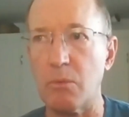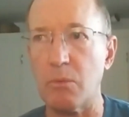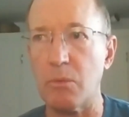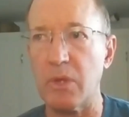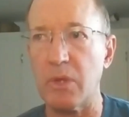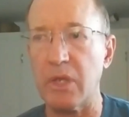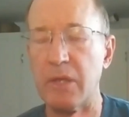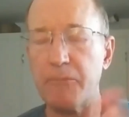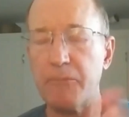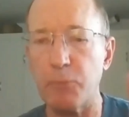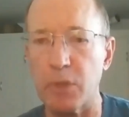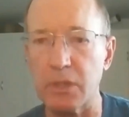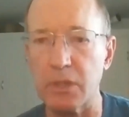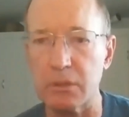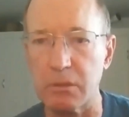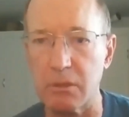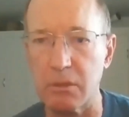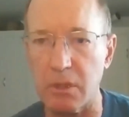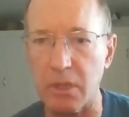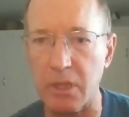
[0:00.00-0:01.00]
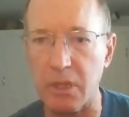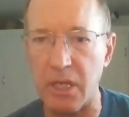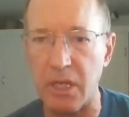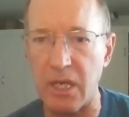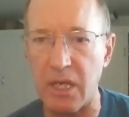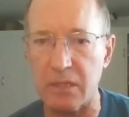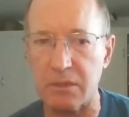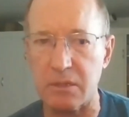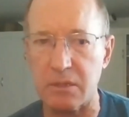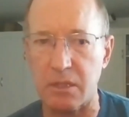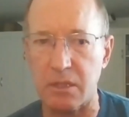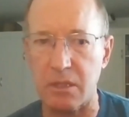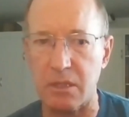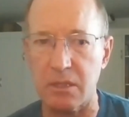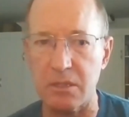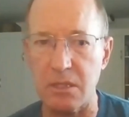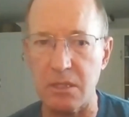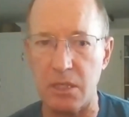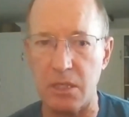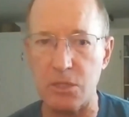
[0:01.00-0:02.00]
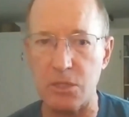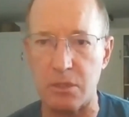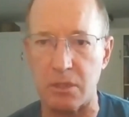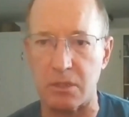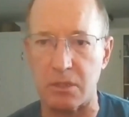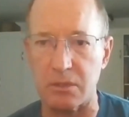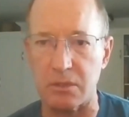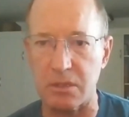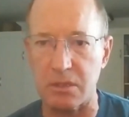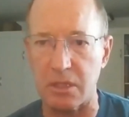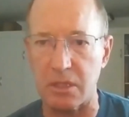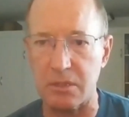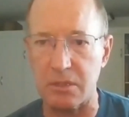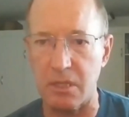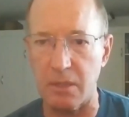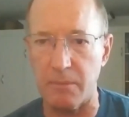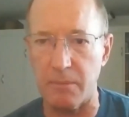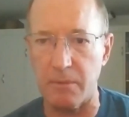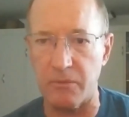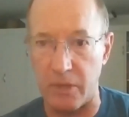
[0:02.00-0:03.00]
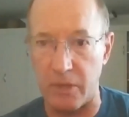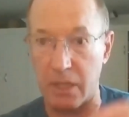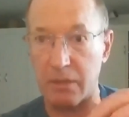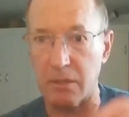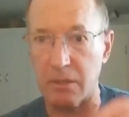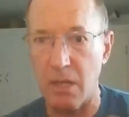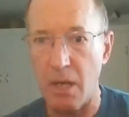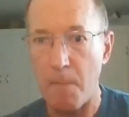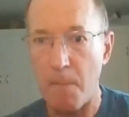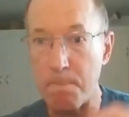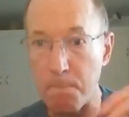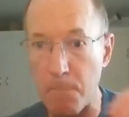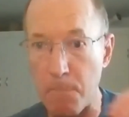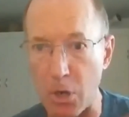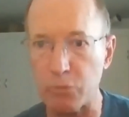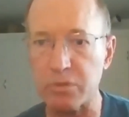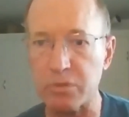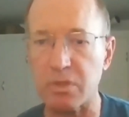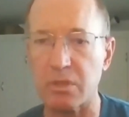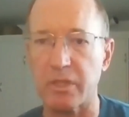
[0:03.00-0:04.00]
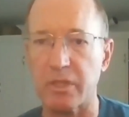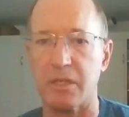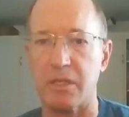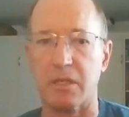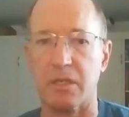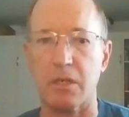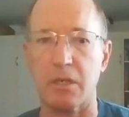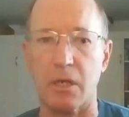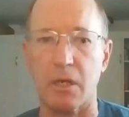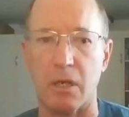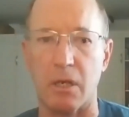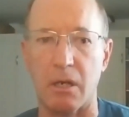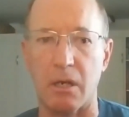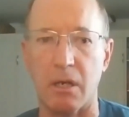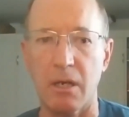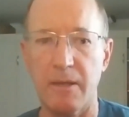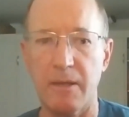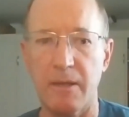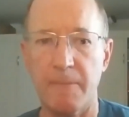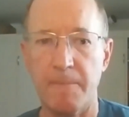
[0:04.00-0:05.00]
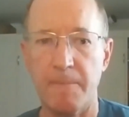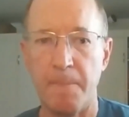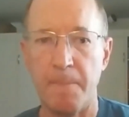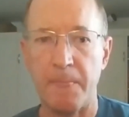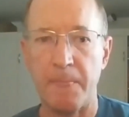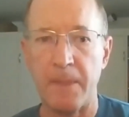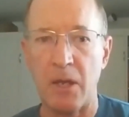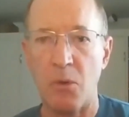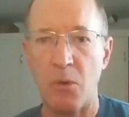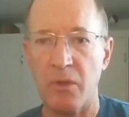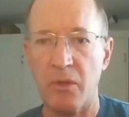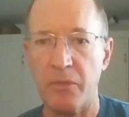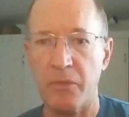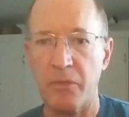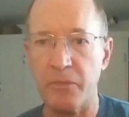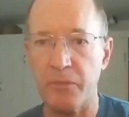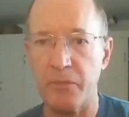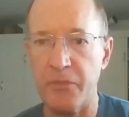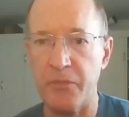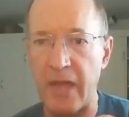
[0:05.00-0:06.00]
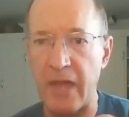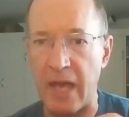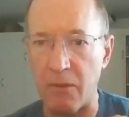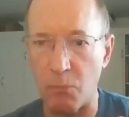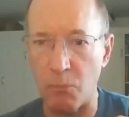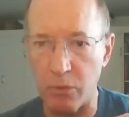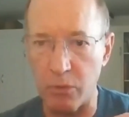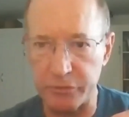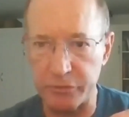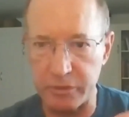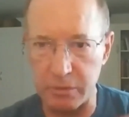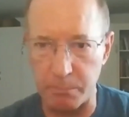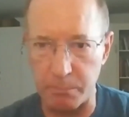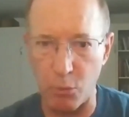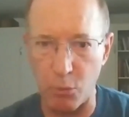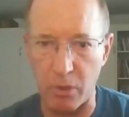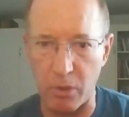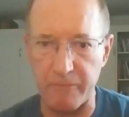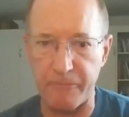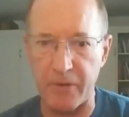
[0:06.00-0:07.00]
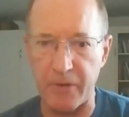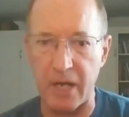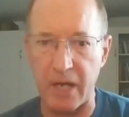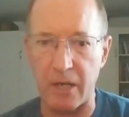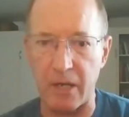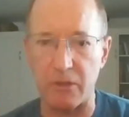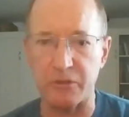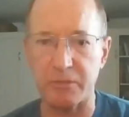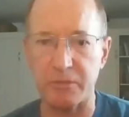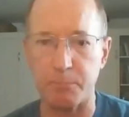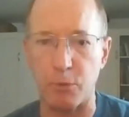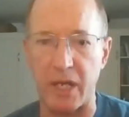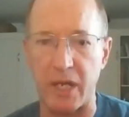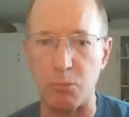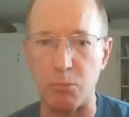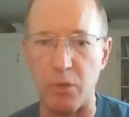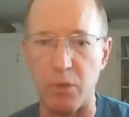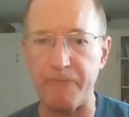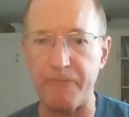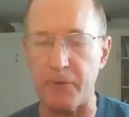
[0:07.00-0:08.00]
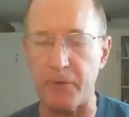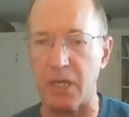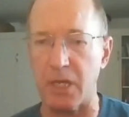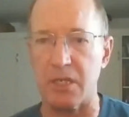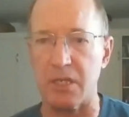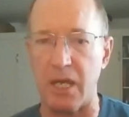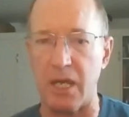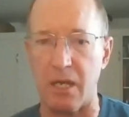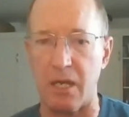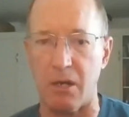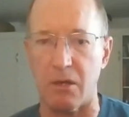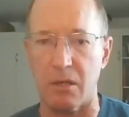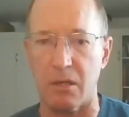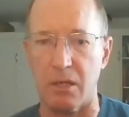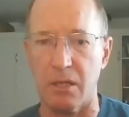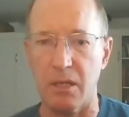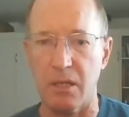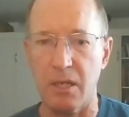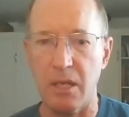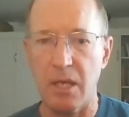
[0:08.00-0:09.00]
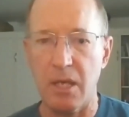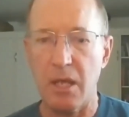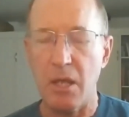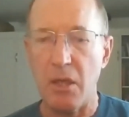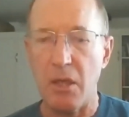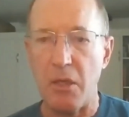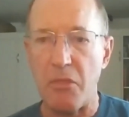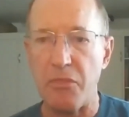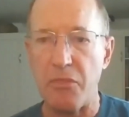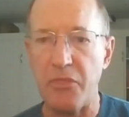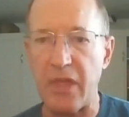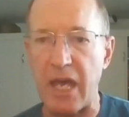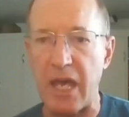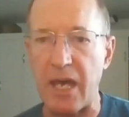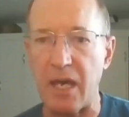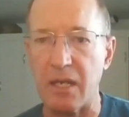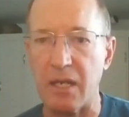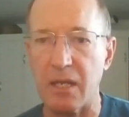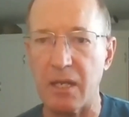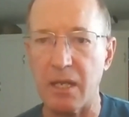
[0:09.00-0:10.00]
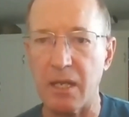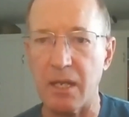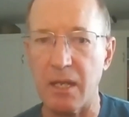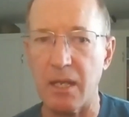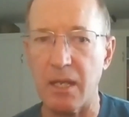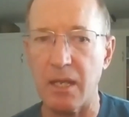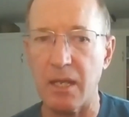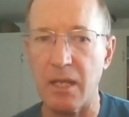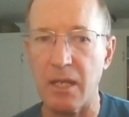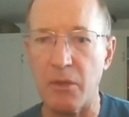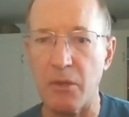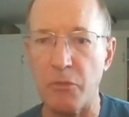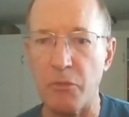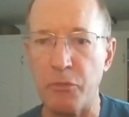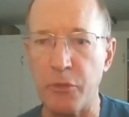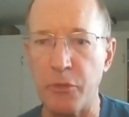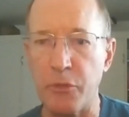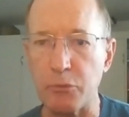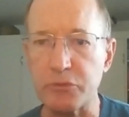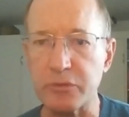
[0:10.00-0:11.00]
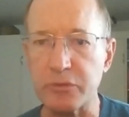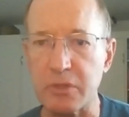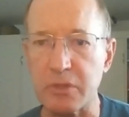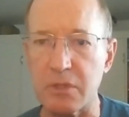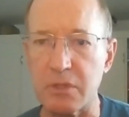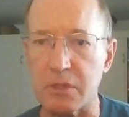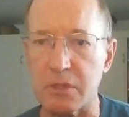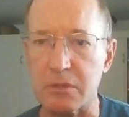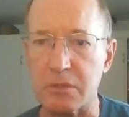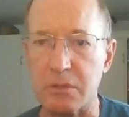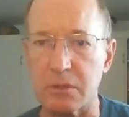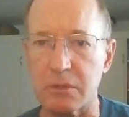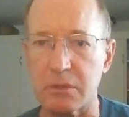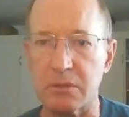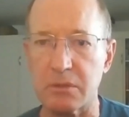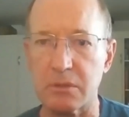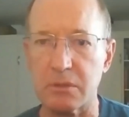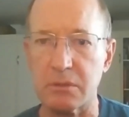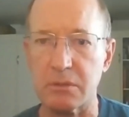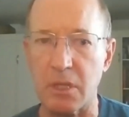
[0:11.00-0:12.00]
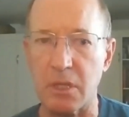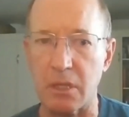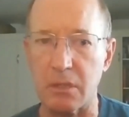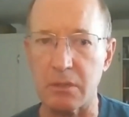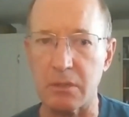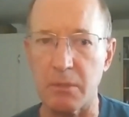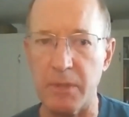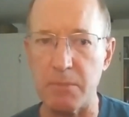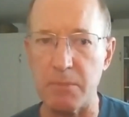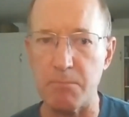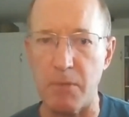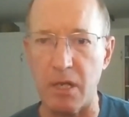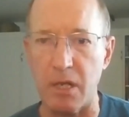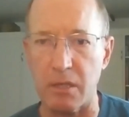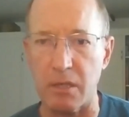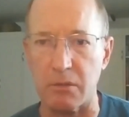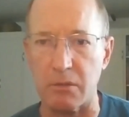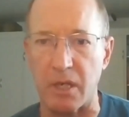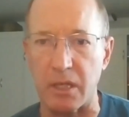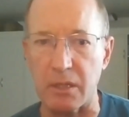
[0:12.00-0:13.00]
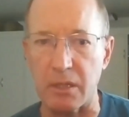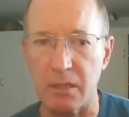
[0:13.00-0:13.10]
if we look at the conditions that mostly occur that will support fire spread, we find out that those conditions tend to be moderate,